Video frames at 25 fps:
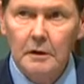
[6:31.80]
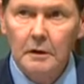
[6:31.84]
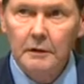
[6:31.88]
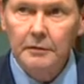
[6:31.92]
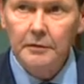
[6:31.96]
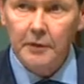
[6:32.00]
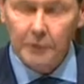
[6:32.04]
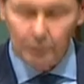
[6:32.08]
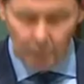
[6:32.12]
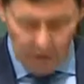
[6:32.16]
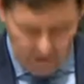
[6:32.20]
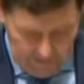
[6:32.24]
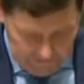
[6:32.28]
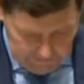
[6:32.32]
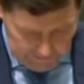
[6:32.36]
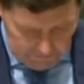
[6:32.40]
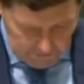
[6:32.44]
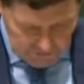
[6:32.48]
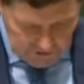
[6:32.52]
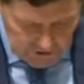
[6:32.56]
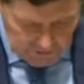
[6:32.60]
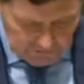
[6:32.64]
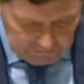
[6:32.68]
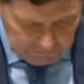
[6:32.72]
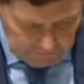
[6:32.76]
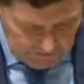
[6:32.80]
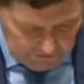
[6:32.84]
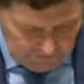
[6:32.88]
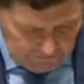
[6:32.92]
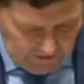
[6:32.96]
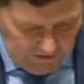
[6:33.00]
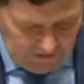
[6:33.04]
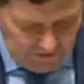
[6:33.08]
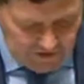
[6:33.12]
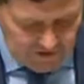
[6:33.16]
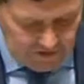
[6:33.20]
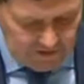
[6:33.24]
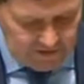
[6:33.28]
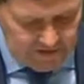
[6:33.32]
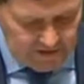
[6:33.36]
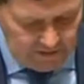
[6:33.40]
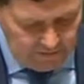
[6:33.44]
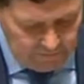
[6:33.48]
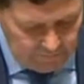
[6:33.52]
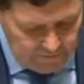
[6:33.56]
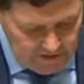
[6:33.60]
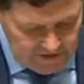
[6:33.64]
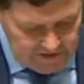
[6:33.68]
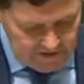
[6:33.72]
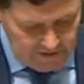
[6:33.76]
The range of protections
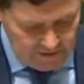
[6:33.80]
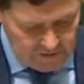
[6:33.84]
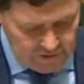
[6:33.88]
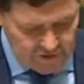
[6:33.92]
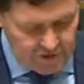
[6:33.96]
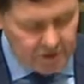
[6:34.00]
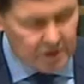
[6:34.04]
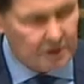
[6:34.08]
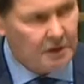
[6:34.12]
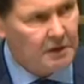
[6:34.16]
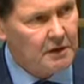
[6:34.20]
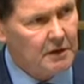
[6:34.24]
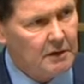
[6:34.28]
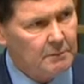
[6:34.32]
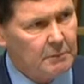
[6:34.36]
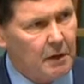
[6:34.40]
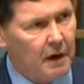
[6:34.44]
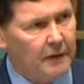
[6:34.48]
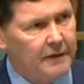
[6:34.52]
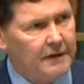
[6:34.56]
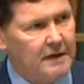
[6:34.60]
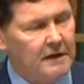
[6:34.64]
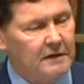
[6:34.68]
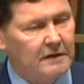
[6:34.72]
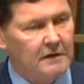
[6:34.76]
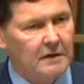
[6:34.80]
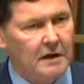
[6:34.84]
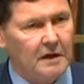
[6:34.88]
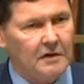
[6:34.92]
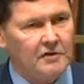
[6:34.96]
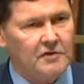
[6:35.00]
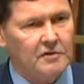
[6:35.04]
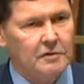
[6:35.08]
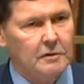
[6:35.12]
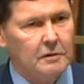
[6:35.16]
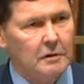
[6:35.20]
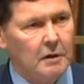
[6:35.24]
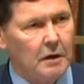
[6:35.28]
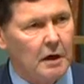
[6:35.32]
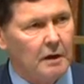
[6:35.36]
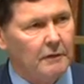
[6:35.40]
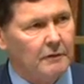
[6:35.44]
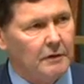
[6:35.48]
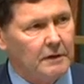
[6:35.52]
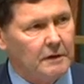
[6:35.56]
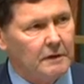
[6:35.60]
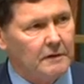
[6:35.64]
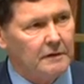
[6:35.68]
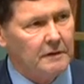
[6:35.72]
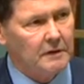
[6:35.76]
envisaged by the International
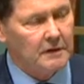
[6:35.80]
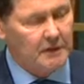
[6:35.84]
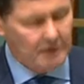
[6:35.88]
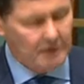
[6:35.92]
Covenant